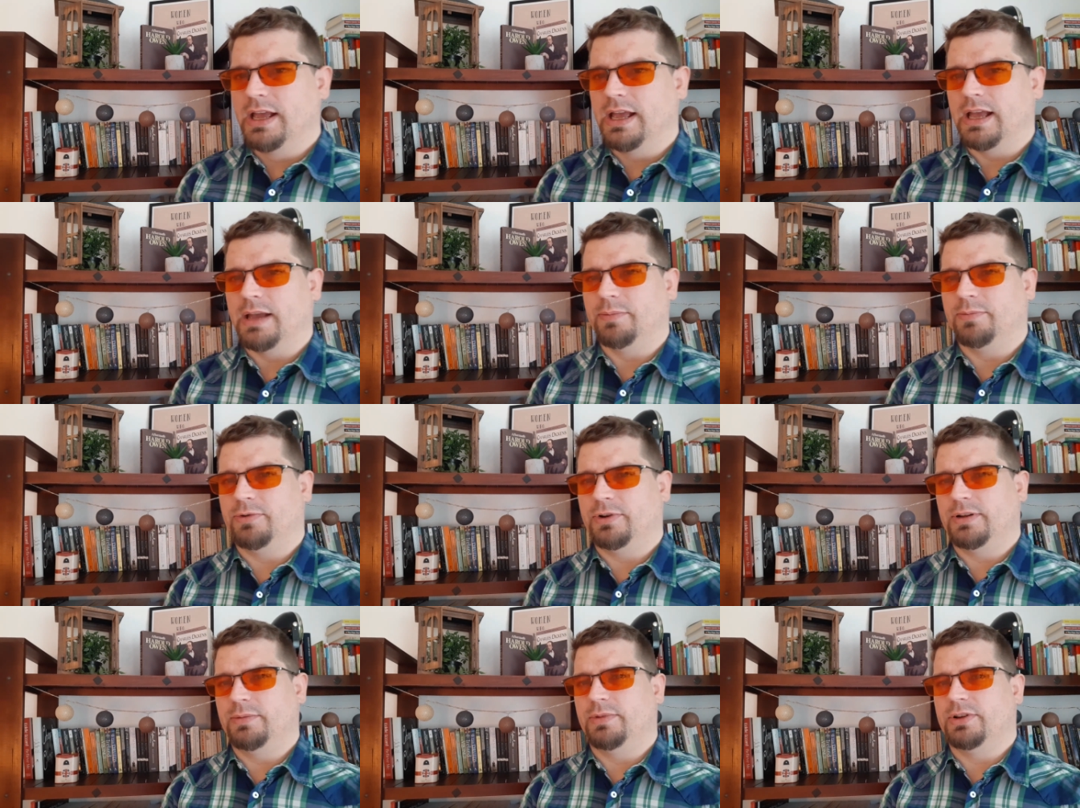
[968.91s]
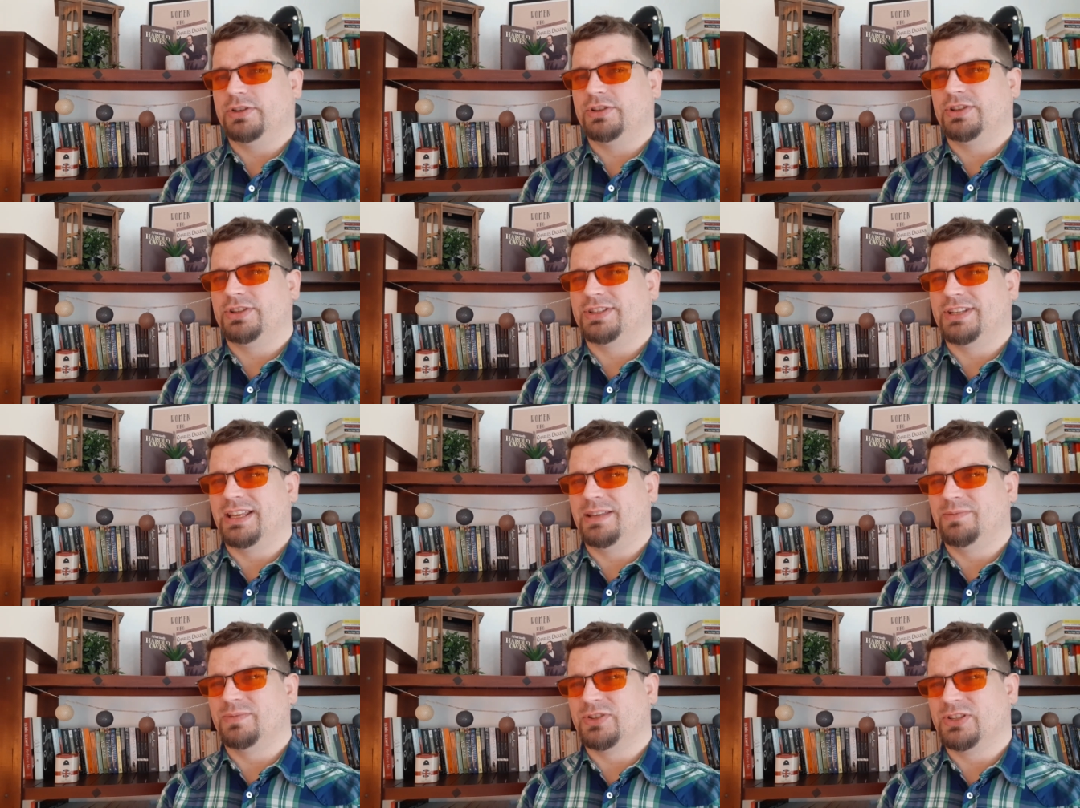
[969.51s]
and pretty much the
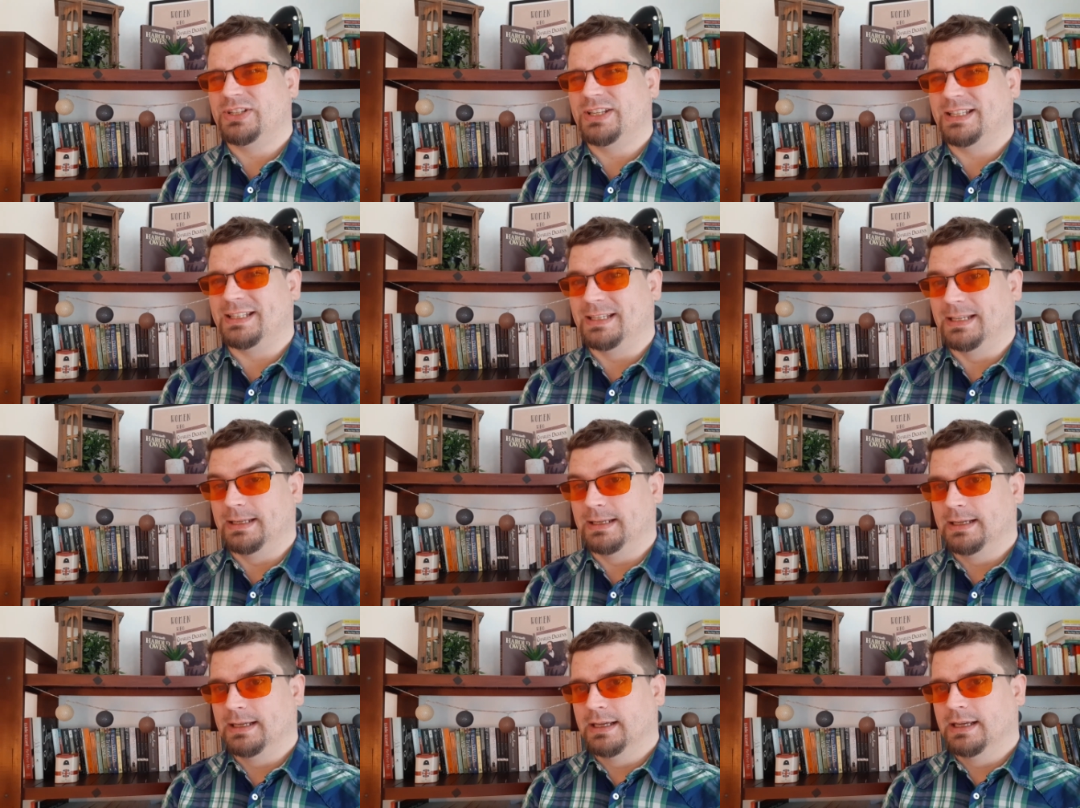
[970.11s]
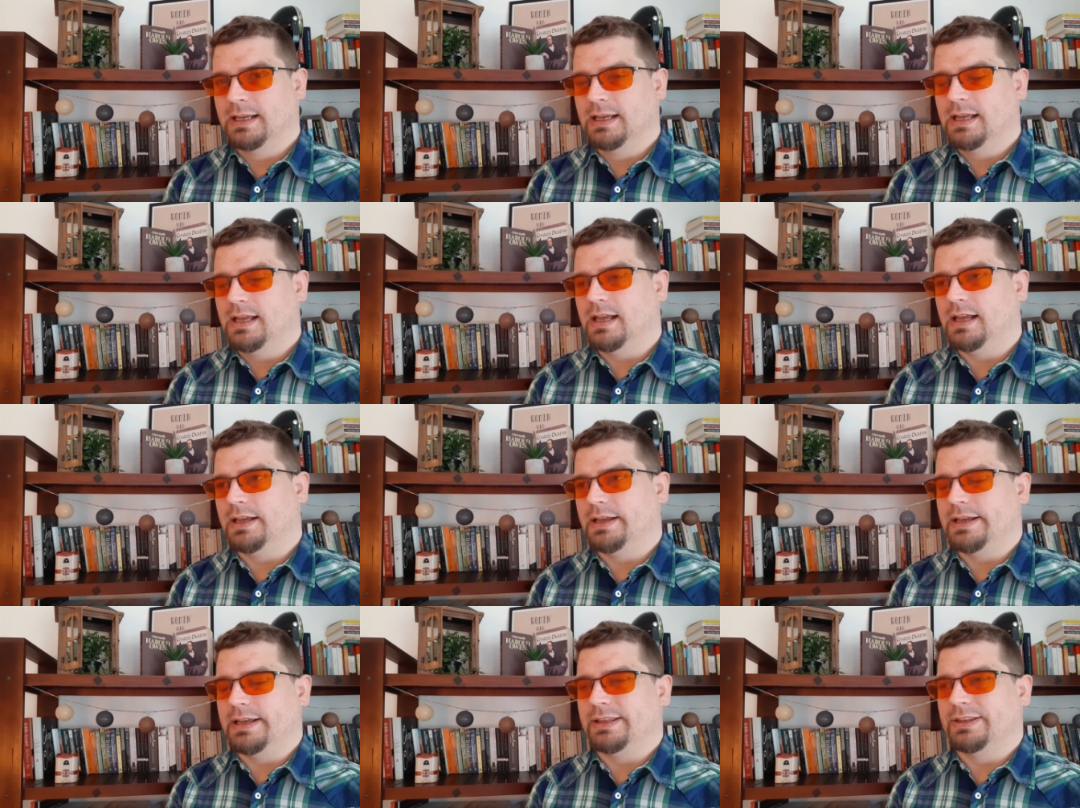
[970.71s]
same city
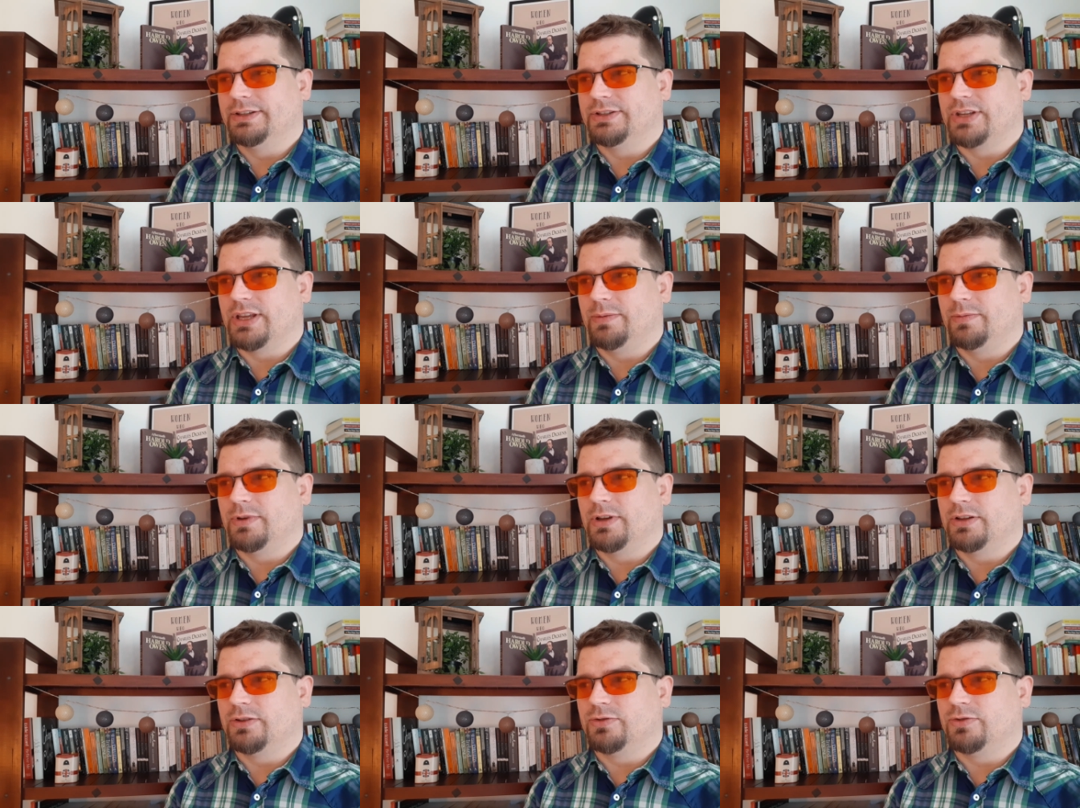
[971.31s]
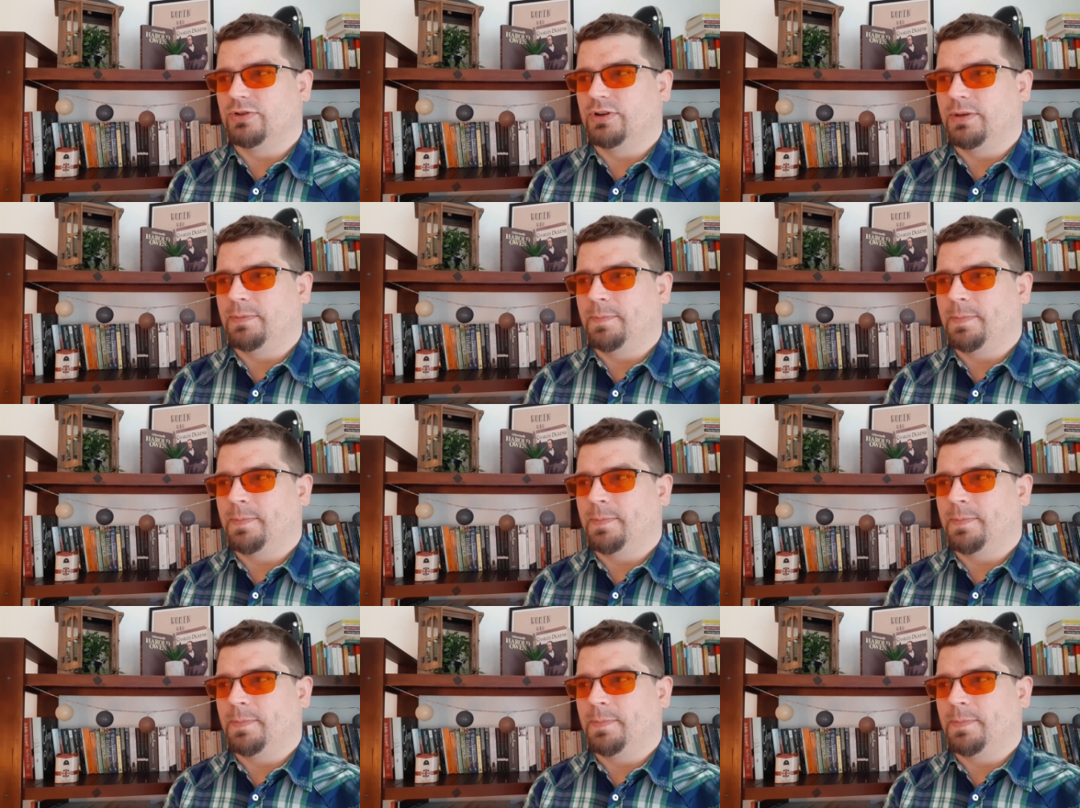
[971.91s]
in the same country.